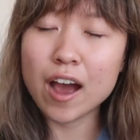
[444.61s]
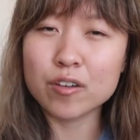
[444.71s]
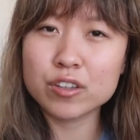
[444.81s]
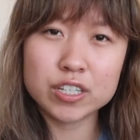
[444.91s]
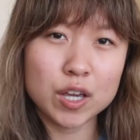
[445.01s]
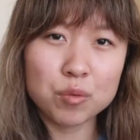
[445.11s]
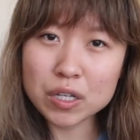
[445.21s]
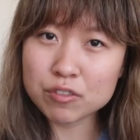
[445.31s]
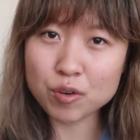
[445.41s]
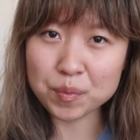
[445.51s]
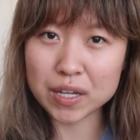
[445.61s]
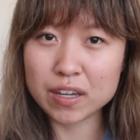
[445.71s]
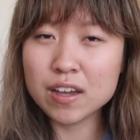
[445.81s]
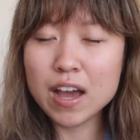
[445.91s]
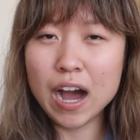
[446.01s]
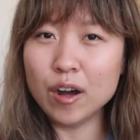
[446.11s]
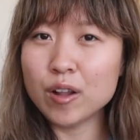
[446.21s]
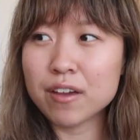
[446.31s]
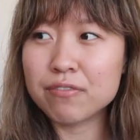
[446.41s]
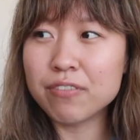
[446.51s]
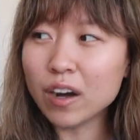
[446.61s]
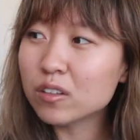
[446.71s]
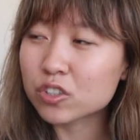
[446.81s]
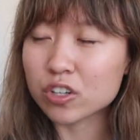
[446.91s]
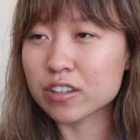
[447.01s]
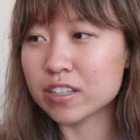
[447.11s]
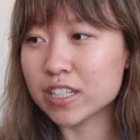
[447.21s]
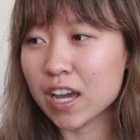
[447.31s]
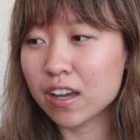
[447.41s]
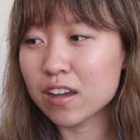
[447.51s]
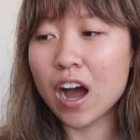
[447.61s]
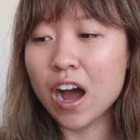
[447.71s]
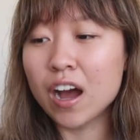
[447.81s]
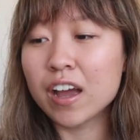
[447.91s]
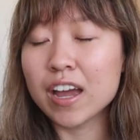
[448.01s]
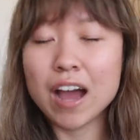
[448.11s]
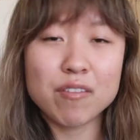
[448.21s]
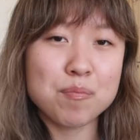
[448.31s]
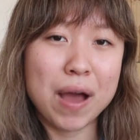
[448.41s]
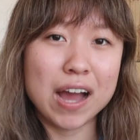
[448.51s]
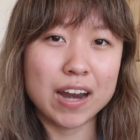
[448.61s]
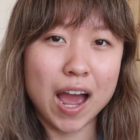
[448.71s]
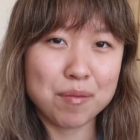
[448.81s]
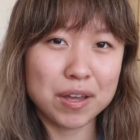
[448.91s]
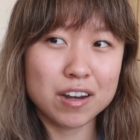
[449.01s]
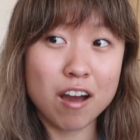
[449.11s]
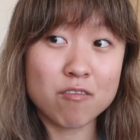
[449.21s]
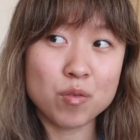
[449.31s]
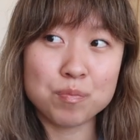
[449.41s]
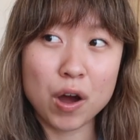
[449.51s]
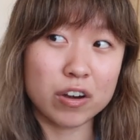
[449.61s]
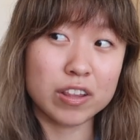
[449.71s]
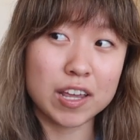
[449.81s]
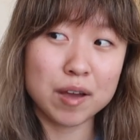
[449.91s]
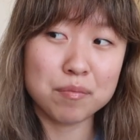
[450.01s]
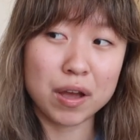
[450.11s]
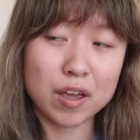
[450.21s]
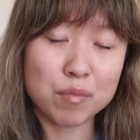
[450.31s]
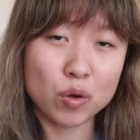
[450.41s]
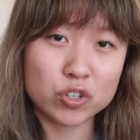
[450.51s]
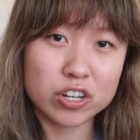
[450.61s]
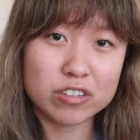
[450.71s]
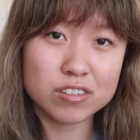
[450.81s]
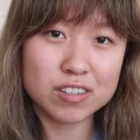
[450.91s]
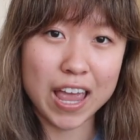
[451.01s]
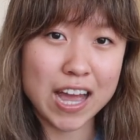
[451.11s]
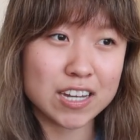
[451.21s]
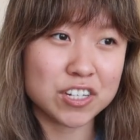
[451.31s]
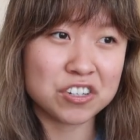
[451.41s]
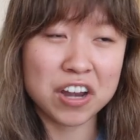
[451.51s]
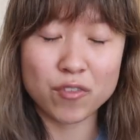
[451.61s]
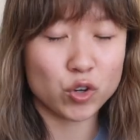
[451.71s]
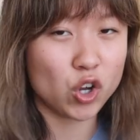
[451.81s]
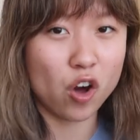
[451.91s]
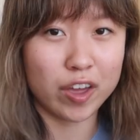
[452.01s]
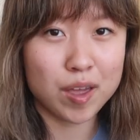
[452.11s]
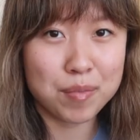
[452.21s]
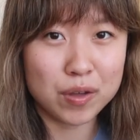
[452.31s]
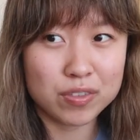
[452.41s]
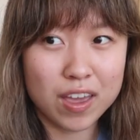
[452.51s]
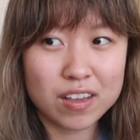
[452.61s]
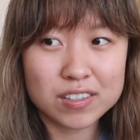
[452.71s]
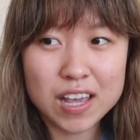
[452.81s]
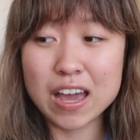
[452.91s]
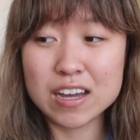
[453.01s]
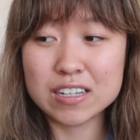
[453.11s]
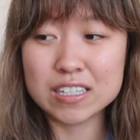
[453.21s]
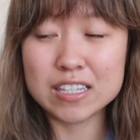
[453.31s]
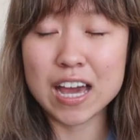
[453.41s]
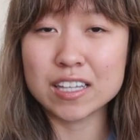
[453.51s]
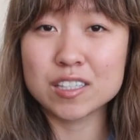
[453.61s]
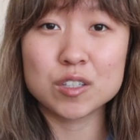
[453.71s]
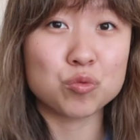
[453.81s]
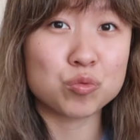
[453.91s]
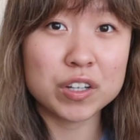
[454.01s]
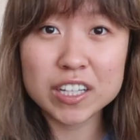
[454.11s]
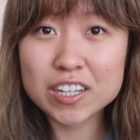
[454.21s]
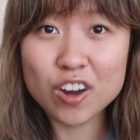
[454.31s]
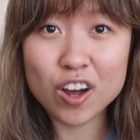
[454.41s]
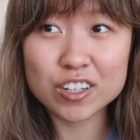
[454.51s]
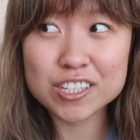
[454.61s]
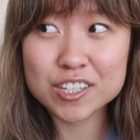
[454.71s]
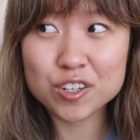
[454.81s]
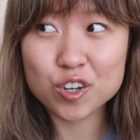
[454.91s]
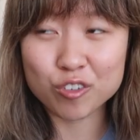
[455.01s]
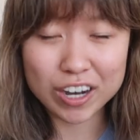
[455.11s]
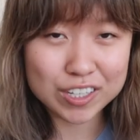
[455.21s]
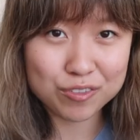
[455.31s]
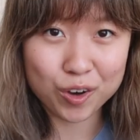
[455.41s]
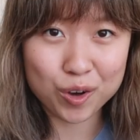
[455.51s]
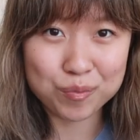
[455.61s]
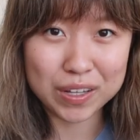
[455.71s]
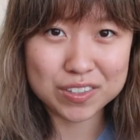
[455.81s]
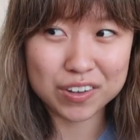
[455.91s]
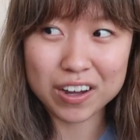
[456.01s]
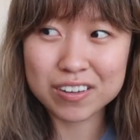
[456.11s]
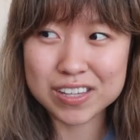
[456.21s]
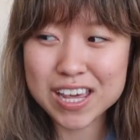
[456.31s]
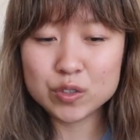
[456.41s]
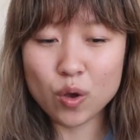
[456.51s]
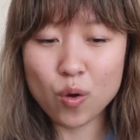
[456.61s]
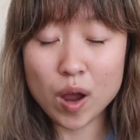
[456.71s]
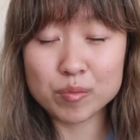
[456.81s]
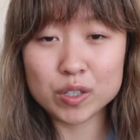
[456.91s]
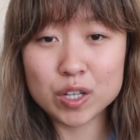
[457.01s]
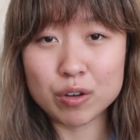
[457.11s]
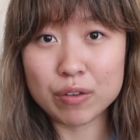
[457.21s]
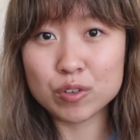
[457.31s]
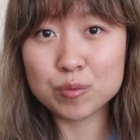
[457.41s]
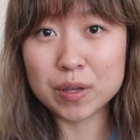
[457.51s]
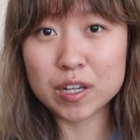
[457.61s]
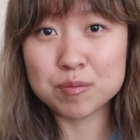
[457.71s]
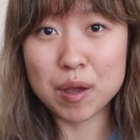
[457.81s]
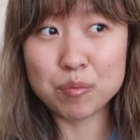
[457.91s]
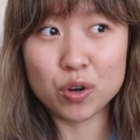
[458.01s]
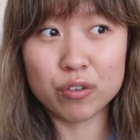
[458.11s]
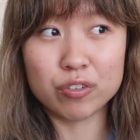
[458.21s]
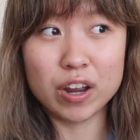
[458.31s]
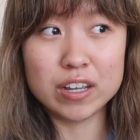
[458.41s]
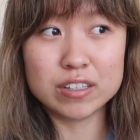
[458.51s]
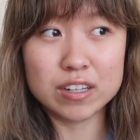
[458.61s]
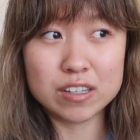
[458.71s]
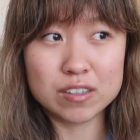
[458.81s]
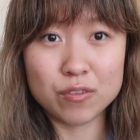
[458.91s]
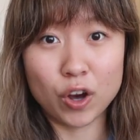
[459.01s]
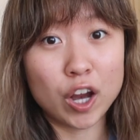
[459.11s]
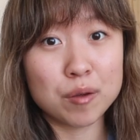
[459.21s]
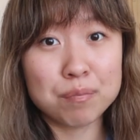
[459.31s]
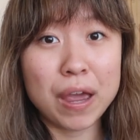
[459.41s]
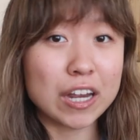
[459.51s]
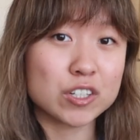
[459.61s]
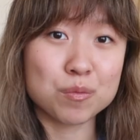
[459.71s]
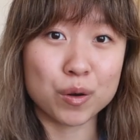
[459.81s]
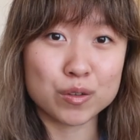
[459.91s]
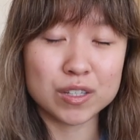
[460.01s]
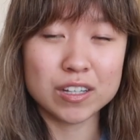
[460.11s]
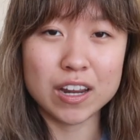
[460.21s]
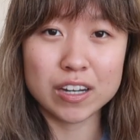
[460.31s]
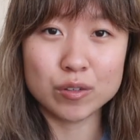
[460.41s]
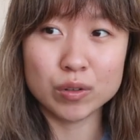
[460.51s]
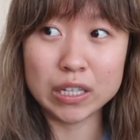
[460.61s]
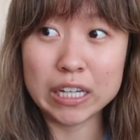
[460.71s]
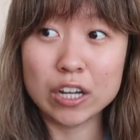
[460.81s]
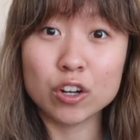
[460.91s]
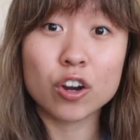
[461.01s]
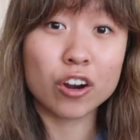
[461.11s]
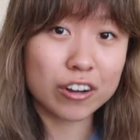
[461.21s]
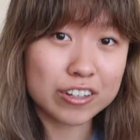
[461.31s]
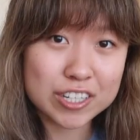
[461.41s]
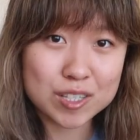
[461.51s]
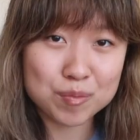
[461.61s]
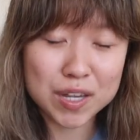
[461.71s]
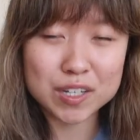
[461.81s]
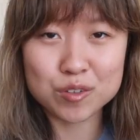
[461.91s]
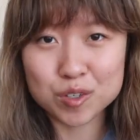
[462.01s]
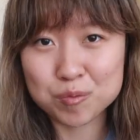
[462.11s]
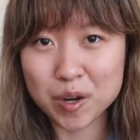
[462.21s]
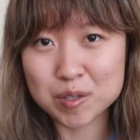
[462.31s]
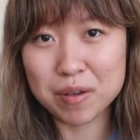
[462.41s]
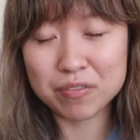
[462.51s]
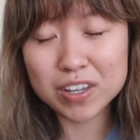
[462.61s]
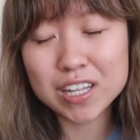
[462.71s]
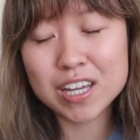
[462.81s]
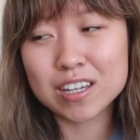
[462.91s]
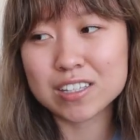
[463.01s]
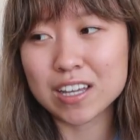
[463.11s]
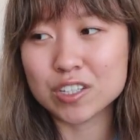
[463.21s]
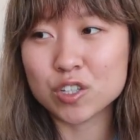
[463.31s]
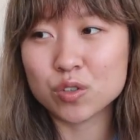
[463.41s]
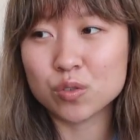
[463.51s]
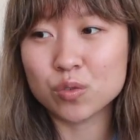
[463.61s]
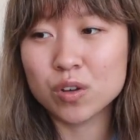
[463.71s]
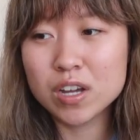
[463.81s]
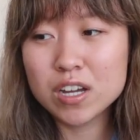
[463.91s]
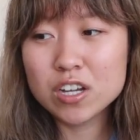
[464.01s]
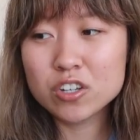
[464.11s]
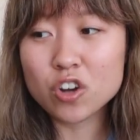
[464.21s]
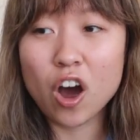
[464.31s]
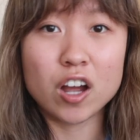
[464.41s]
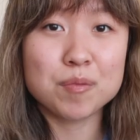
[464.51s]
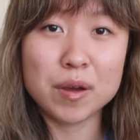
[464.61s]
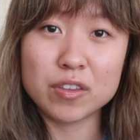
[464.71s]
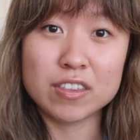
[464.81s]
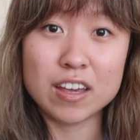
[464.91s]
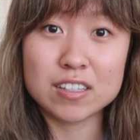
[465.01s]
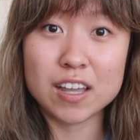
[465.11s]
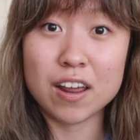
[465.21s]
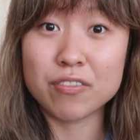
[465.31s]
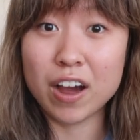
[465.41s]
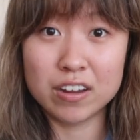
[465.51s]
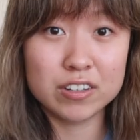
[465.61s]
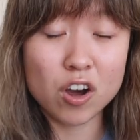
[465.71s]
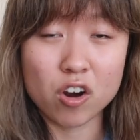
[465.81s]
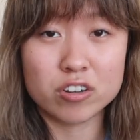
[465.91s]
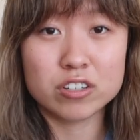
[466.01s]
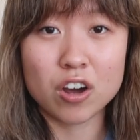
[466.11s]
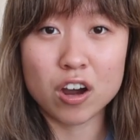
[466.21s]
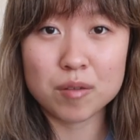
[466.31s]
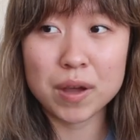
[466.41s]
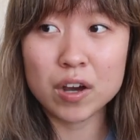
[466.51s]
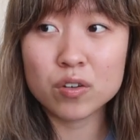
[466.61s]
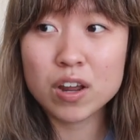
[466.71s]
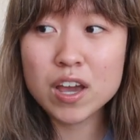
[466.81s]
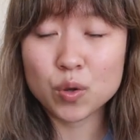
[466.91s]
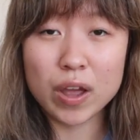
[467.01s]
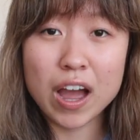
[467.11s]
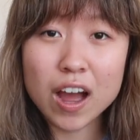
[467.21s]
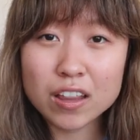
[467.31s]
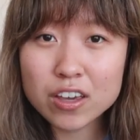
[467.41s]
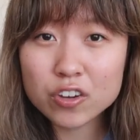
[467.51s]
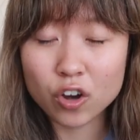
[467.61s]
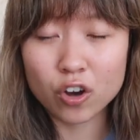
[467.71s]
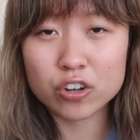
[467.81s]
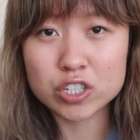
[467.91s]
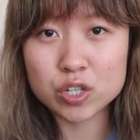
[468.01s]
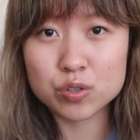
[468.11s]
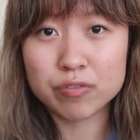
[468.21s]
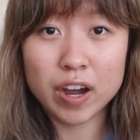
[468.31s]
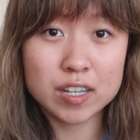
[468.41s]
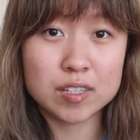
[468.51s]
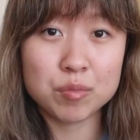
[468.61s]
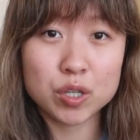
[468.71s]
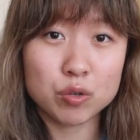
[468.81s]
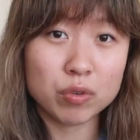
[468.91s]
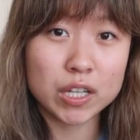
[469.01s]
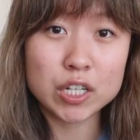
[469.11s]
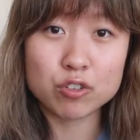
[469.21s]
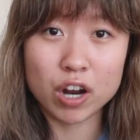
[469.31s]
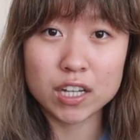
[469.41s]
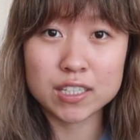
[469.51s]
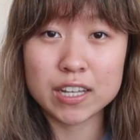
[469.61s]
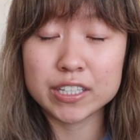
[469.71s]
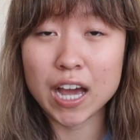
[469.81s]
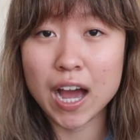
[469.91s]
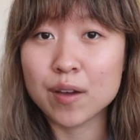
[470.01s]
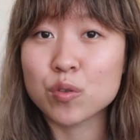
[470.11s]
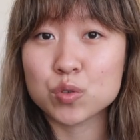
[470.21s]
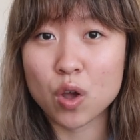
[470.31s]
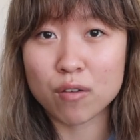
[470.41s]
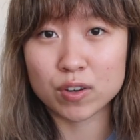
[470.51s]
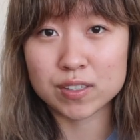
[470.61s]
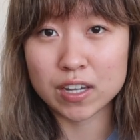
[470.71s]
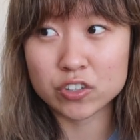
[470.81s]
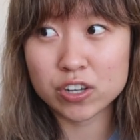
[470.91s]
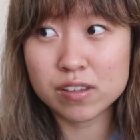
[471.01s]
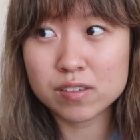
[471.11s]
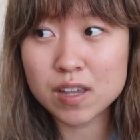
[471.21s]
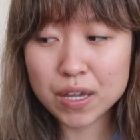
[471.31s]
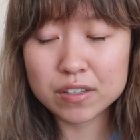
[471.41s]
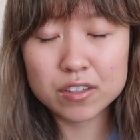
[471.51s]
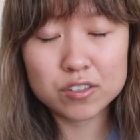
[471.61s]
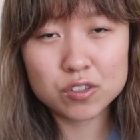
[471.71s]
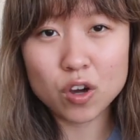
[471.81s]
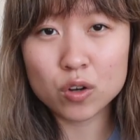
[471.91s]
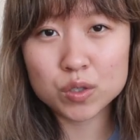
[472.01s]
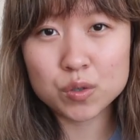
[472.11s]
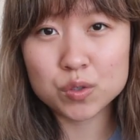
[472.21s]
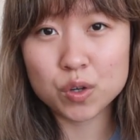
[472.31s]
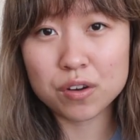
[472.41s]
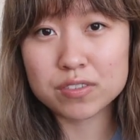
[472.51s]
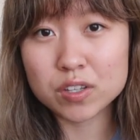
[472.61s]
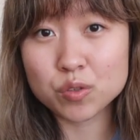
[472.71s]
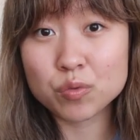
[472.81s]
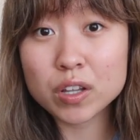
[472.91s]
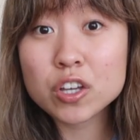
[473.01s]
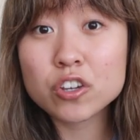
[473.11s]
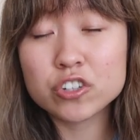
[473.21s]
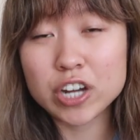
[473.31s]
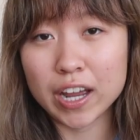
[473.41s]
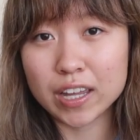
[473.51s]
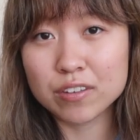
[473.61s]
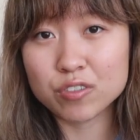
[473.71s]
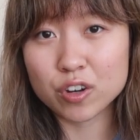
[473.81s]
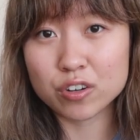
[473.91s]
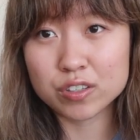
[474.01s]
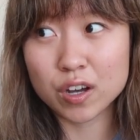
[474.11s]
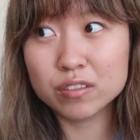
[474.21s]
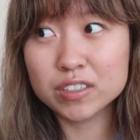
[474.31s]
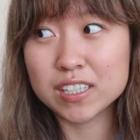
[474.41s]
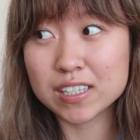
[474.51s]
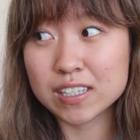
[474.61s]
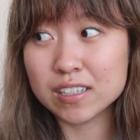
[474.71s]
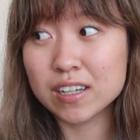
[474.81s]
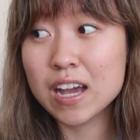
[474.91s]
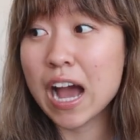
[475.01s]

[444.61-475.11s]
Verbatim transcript: how the day was for me, how I felt during the day. I have a bad habit of bottling up my emotions and never talking about things, and that's really not great for your mental health. So I'm really grateful because my boyfriend is a very patient person, and he really encourages me to express my feelings and to talk about the things that I find hard to talk about. So I highly encourage you to find someone you really trust and to have those conversations, because it also serves as a really good check-in for yourself to see